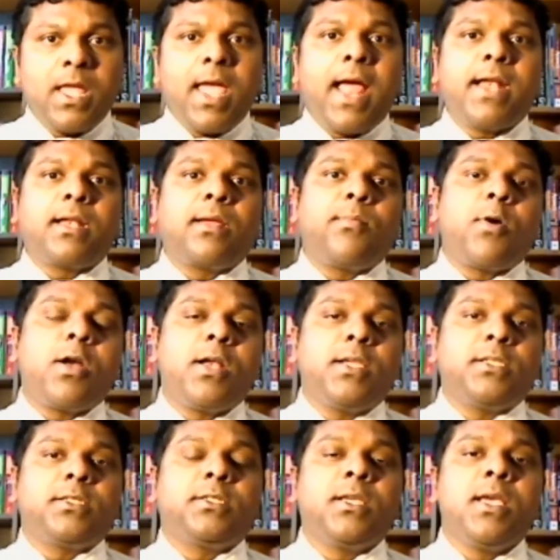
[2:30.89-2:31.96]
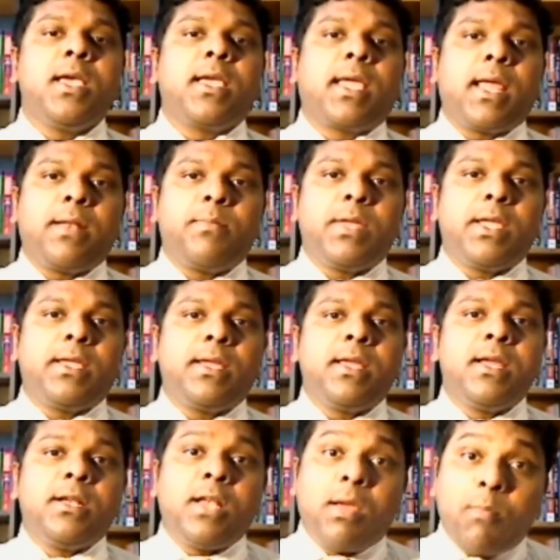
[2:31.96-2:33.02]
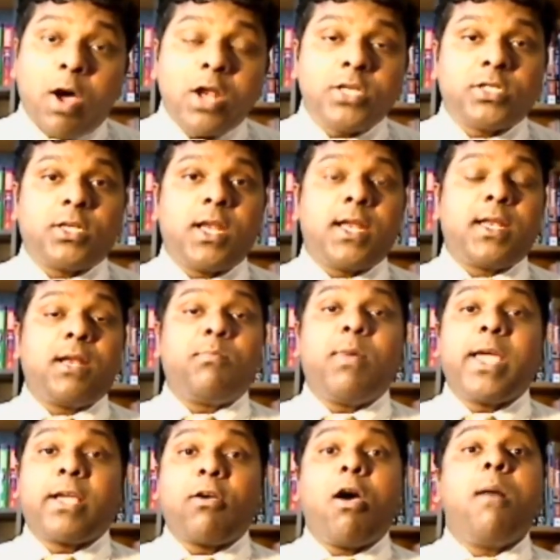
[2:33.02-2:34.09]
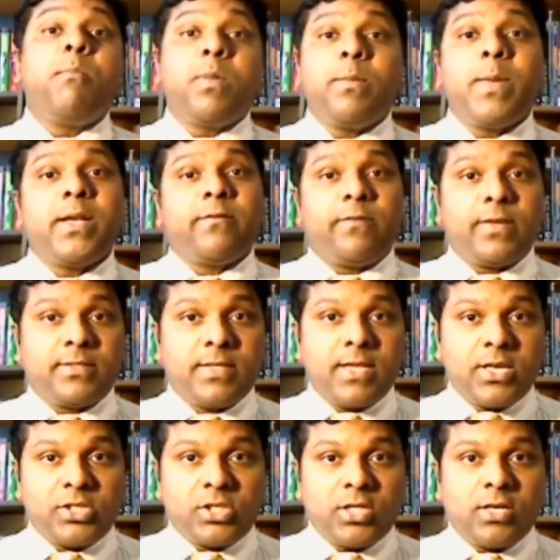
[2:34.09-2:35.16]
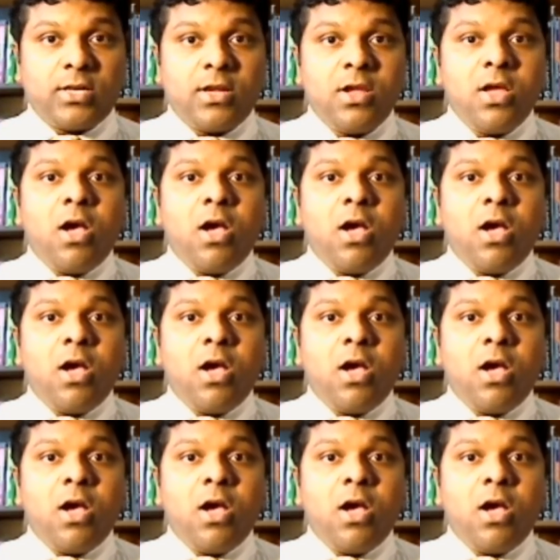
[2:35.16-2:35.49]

Antibodies can be demonstrated by complement fixation